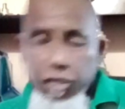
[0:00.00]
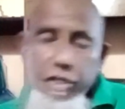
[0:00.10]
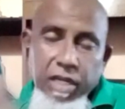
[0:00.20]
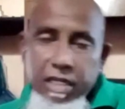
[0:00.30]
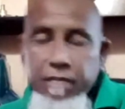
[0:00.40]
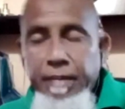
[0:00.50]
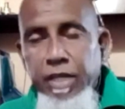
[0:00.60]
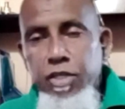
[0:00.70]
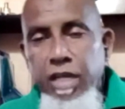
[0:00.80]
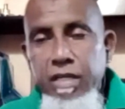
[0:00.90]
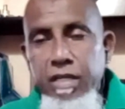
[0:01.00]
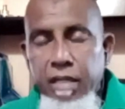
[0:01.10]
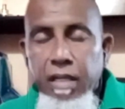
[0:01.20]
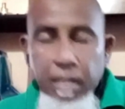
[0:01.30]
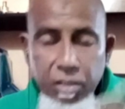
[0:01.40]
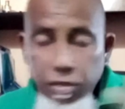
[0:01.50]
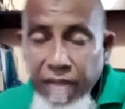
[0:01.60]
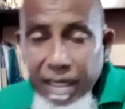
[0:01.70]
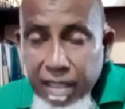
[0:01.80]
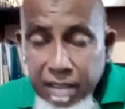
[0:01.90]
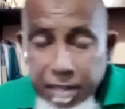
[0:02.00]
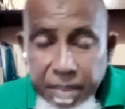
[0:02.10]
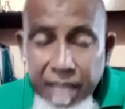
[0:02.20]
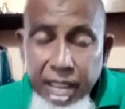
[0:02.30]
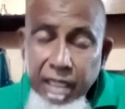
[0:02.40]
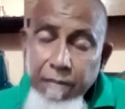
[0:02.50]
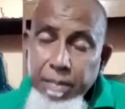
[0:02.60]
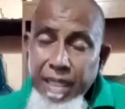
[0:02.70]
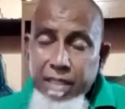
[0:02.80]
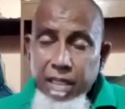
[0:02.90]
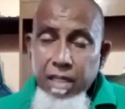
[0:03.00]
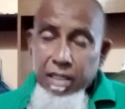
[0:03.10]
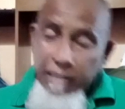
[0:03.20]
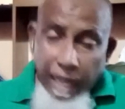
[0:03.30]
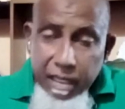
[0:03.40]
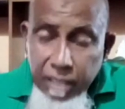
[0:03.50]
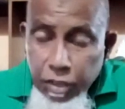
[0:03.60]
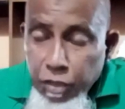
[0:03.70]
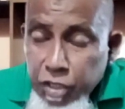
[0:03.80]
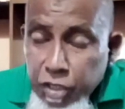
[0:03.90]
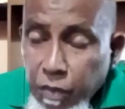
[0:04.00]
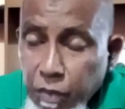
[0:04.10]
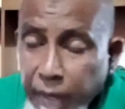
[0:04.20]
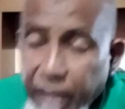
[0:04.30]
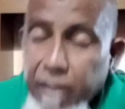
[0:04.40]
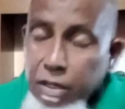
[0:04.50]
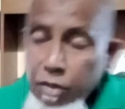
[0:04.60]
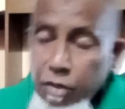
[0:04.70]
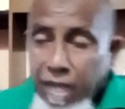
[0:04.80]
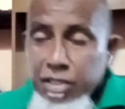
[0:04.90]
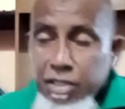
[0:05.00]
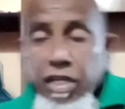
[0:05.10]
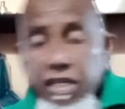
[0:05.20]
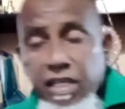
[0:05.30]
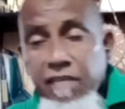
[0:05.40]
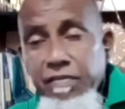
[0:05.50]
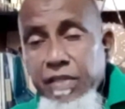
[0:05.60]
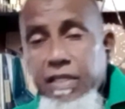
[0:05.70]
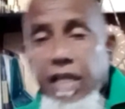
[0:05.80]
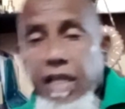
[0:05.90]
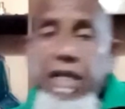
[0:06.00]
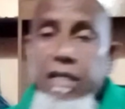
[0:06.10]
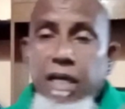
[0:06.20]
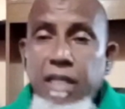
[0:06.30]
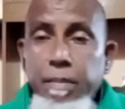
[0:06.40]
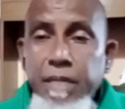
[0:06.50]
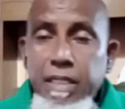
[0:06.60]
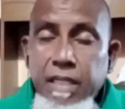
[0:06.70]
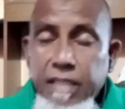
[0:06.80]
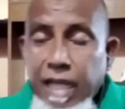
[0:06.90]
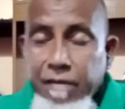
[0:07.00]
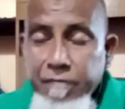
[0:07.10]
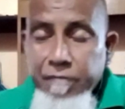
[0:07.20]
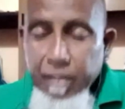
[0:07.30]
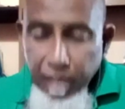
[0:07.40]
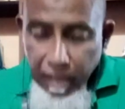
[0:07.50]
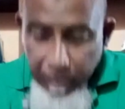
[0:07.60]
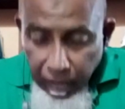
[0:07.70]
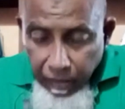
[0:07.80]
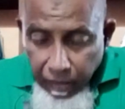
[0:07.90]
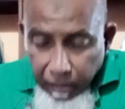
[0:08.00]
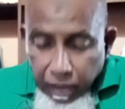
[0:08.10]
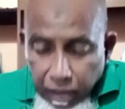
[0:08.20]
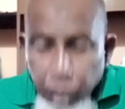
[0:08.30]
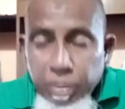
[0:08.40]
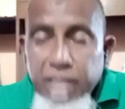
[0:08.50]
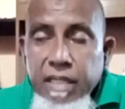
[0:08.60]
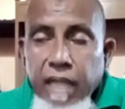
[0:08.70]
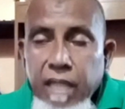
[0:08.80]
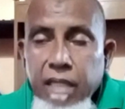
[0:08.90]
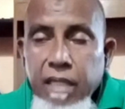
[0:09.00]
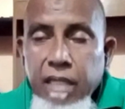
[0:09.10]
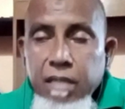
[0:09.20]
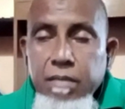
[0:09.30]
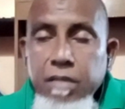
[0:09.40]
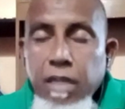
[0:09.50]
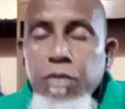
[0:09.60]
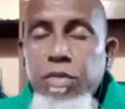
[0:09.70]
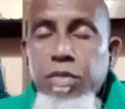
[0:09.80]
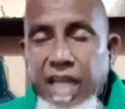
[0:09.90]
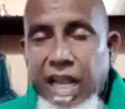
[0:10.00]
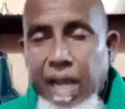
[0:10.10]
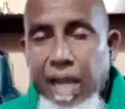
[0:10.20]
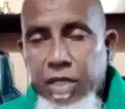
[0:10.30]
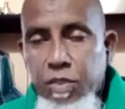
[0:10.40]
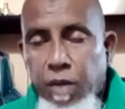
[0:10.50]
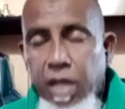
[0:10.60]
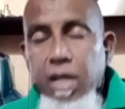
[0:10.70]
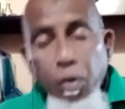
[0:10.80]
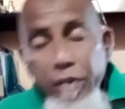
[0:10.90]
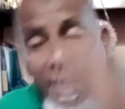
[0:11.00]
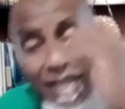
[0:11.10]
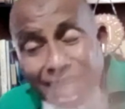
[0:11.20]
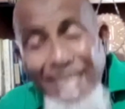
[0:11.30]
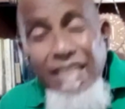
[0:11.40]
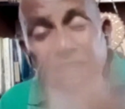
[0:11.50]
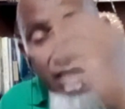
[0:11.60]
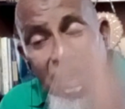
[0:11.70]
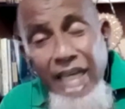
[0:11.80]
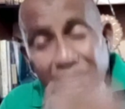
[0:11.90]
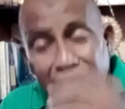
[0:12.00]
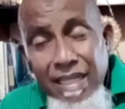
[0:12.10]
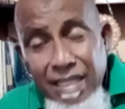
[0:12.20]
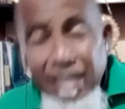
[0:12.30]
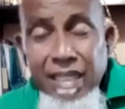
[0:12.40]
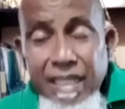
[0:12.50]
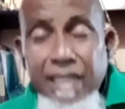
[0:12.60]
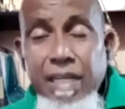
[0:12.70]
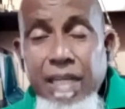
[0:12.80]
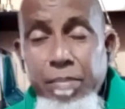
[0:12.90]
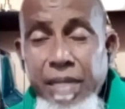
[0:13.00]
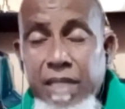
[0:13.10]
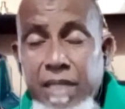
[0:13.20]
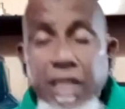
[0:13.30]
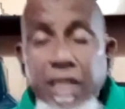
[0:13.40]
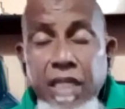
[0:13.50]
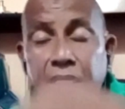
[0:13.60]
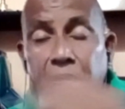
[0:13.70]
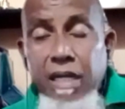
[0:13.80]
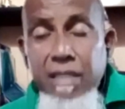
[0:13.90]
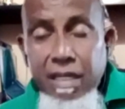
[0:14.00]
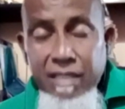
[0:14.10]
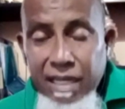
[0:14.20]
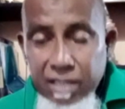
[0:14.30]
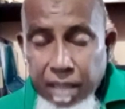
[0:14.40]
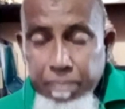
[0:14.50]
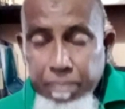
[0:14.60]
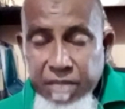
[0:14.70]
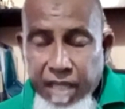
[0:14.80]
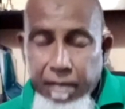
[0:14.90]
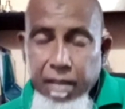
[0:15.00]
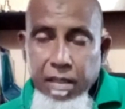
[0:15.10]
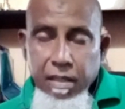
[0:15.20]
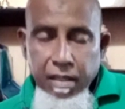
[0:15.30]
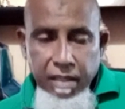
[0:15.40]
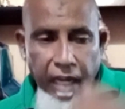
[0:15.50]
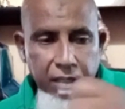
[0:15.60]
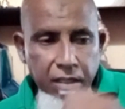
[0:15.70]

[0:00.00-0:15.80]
and inspection done so that this could be taking place. There are situations where you are distributing center and other places that have the units that they could use on an abattoir. We need to get these things taking place. We need to understand something that